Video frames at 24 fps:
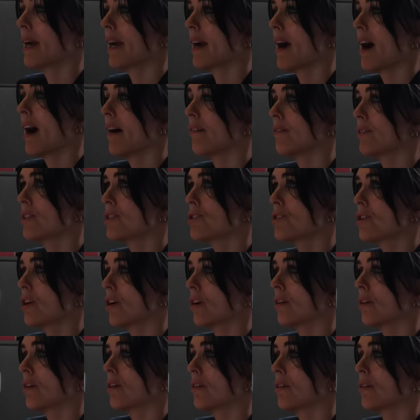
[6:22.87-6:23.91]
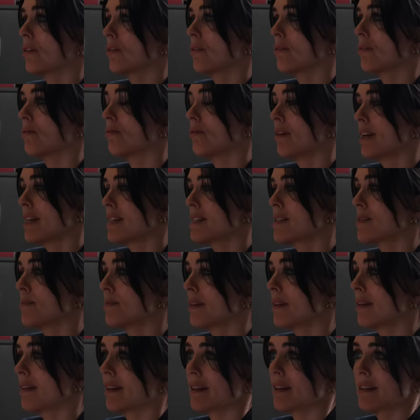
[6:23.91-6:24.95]
make average look
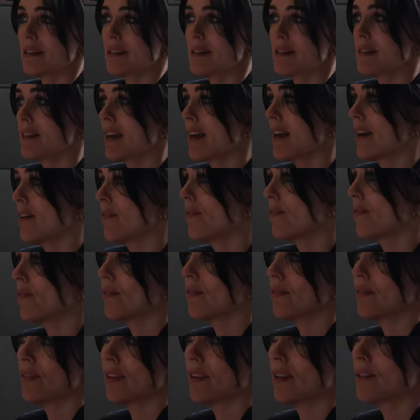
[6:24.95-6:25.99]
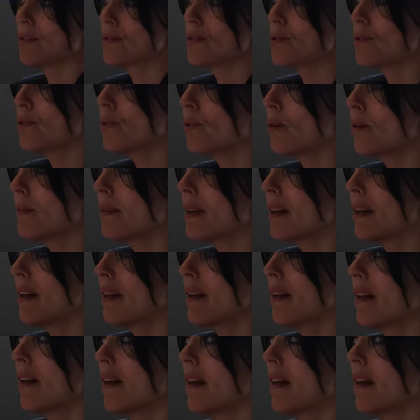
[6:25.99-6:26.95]
reasonable, that it's safe, that it's normal.